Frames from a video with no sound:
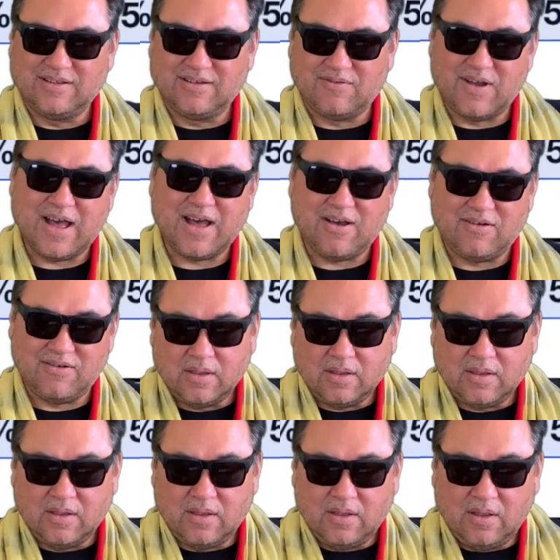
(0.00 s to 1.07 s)
Wow.
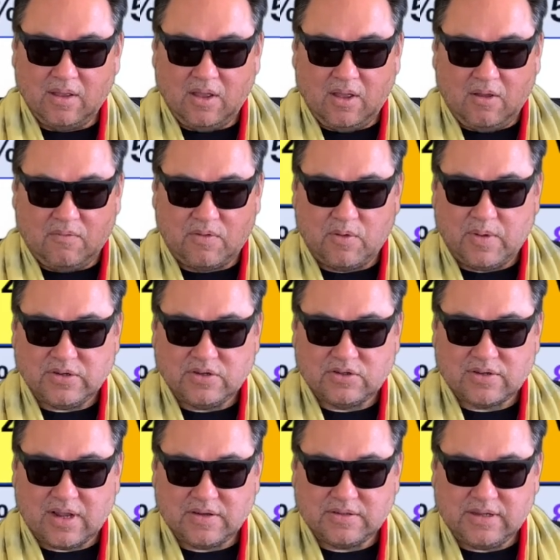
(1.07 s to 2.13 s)
For the Western
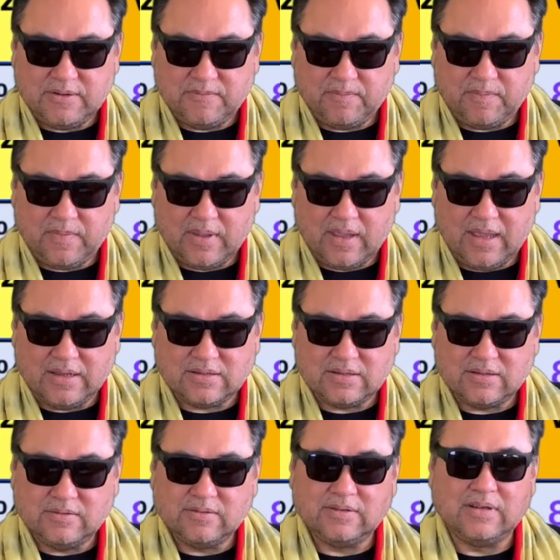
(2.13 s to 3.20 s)
astrology, it's
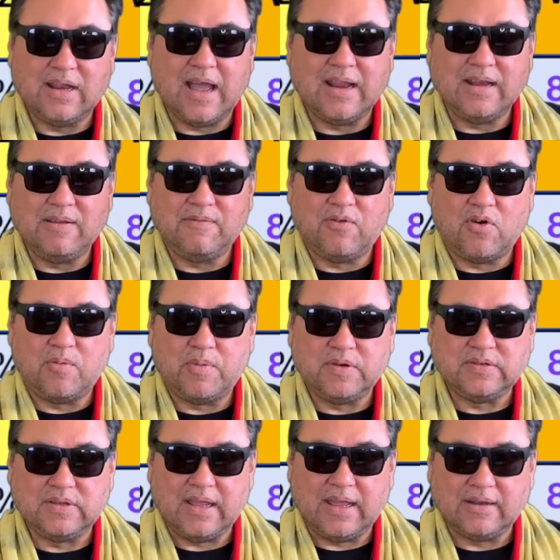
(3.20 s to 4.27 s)
ninety-four
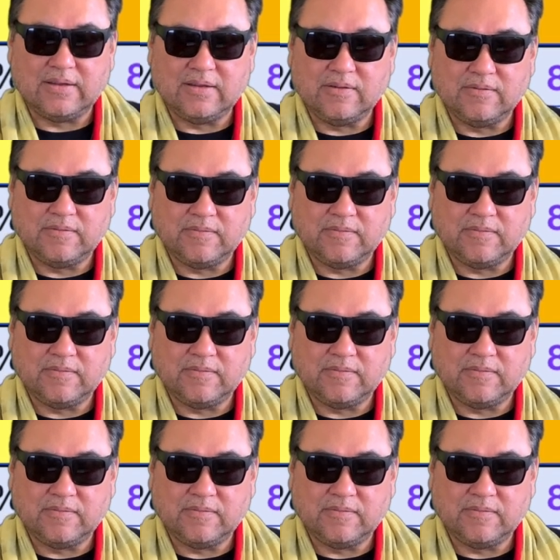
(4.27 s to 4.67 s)
percent.